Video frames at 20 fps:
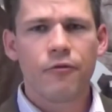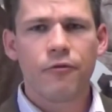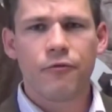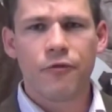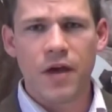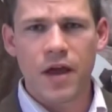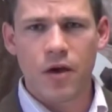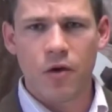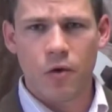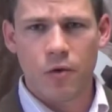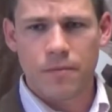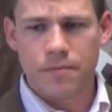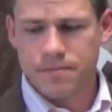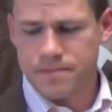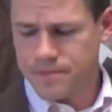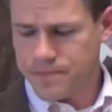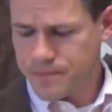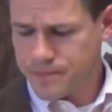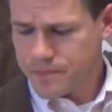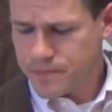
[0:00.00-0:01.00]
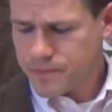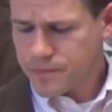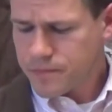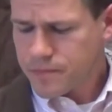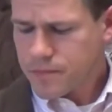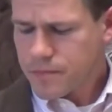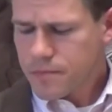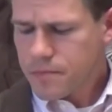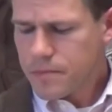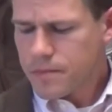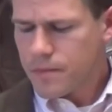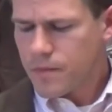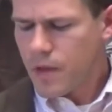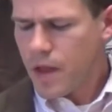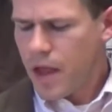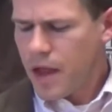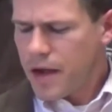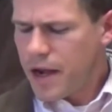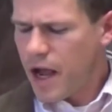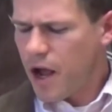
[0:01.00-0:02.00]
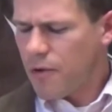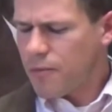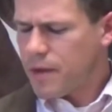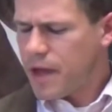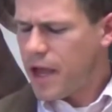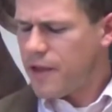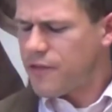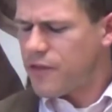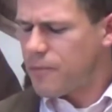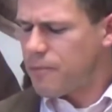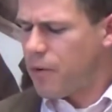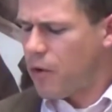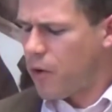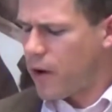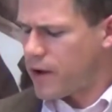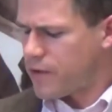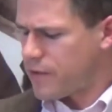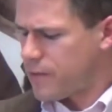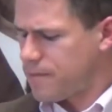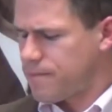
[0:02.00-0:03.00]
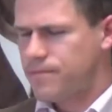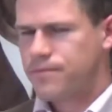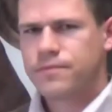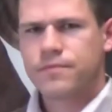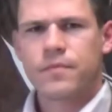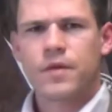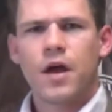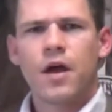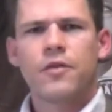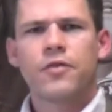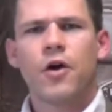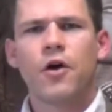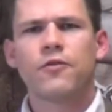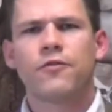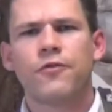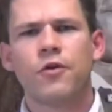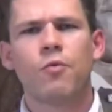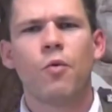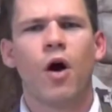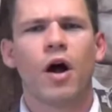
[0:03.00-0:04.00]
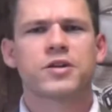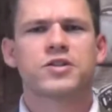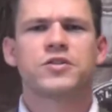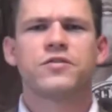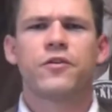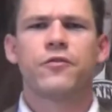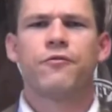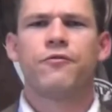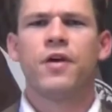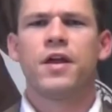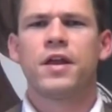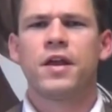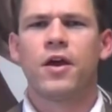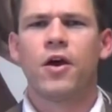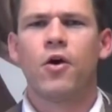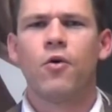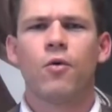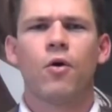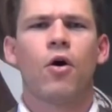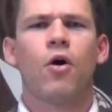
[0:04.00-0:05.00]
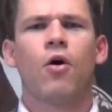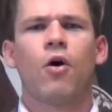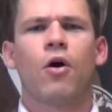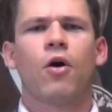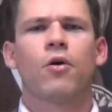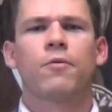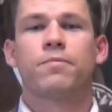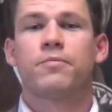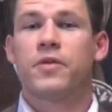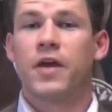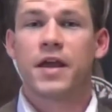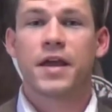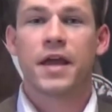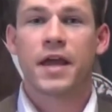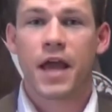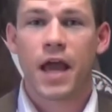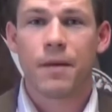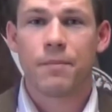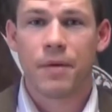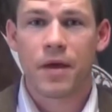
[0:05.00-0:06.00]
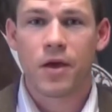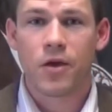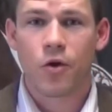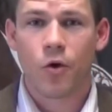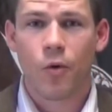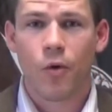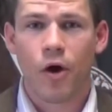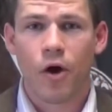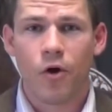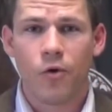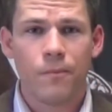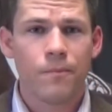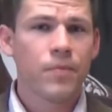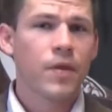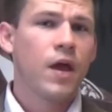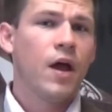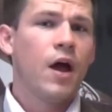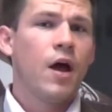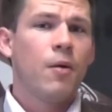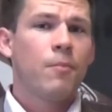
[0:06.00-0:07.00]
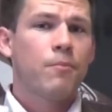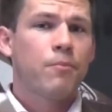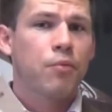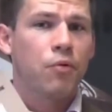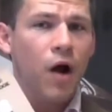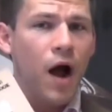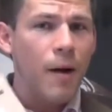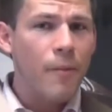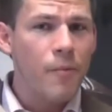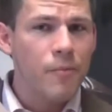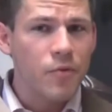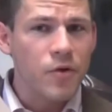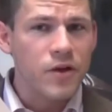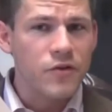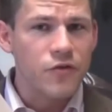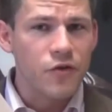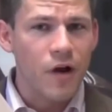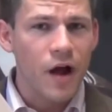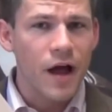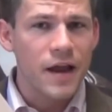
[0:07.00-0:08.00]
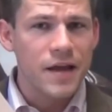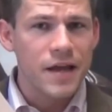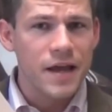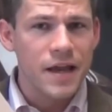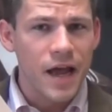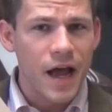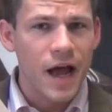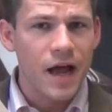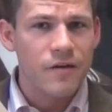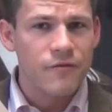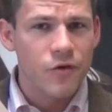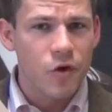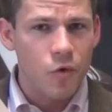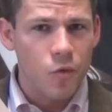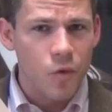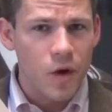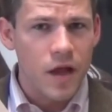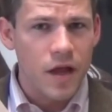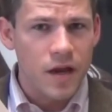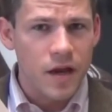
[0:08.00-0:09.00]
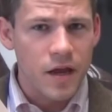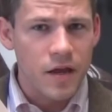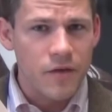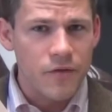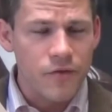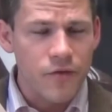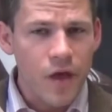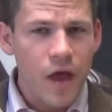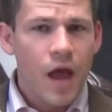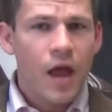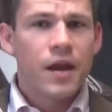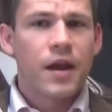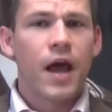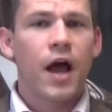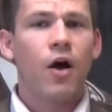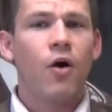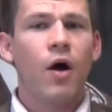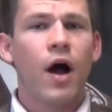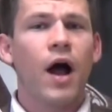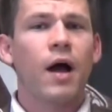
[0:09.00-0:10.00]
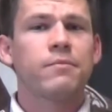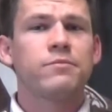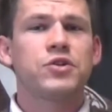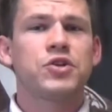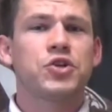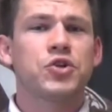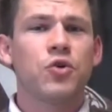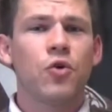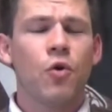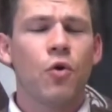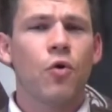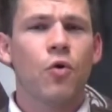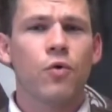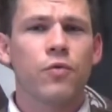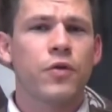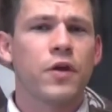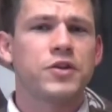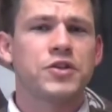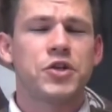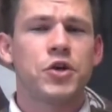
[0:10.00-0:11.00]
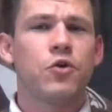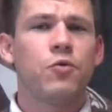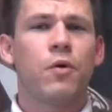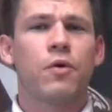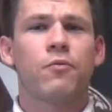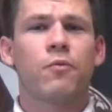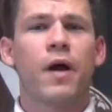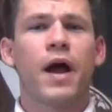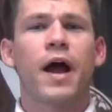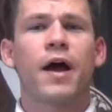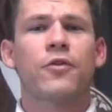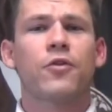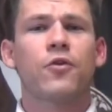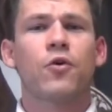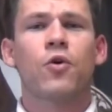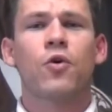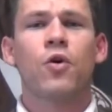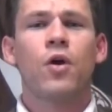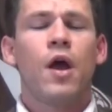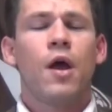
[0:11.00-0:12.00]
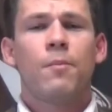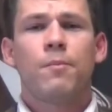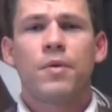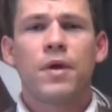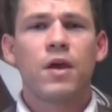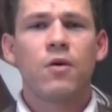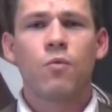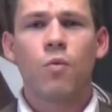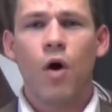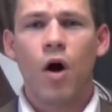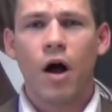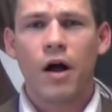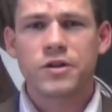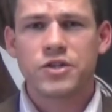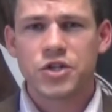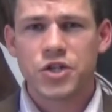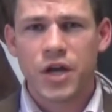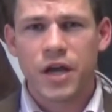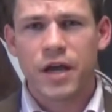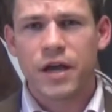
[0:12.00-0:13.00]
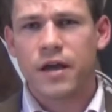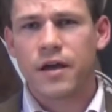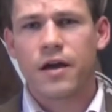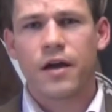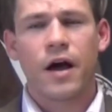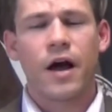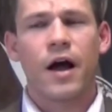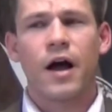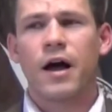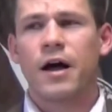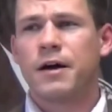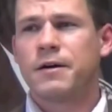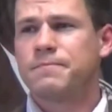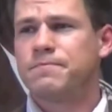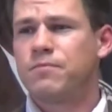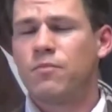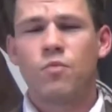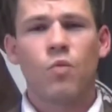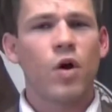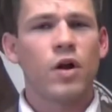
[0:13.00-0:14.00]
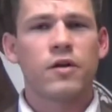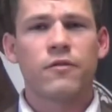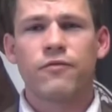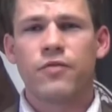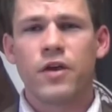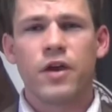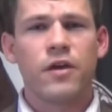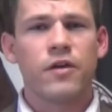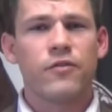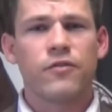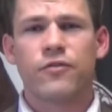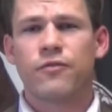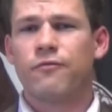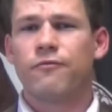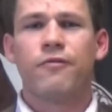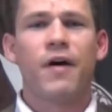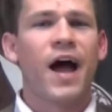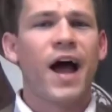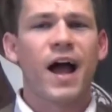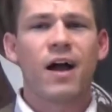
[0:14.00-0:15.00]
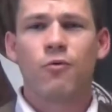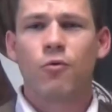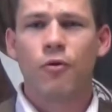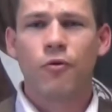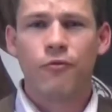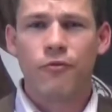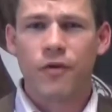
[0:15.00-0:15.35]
feared. Now, case in point, those of you watching this video are taking AP Euro, probably trying to get out of your readings. Now, I'm sure that you would rather be watching one of these viral